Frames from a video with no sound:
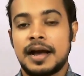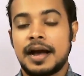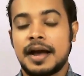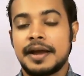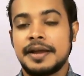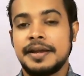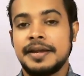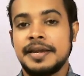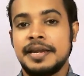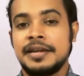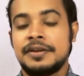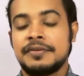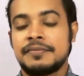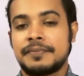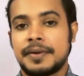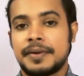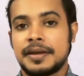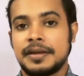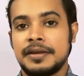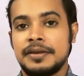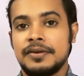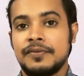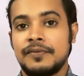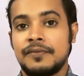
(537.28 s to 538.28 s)

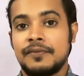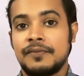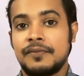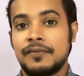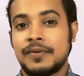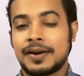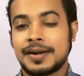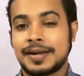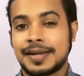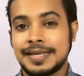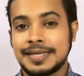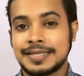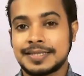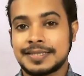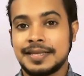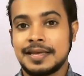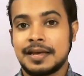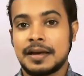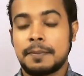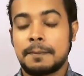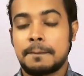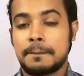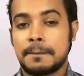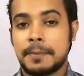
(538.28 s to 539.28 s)
identify what is
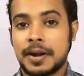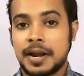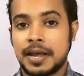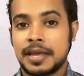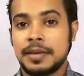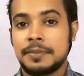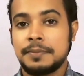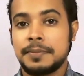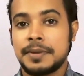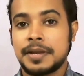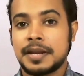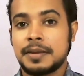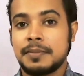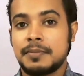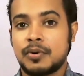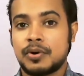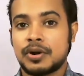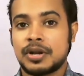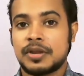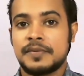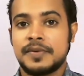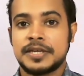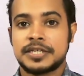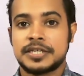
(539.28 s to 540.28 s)
their primary
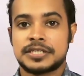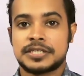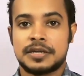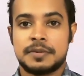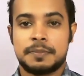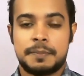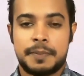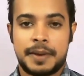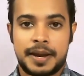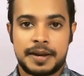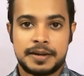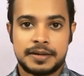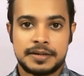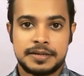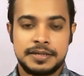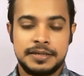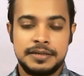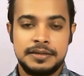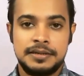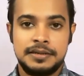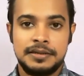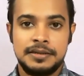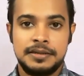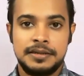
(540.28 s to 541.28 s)
motivation
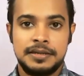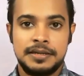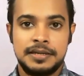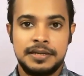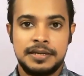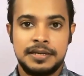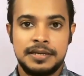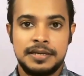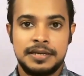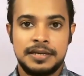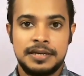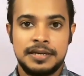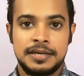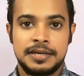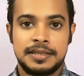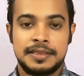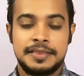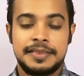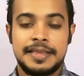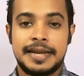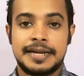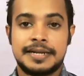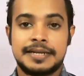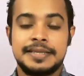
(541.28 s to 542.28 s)
factor
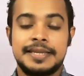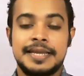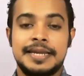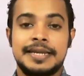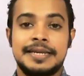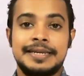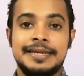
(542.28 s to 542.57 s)
that they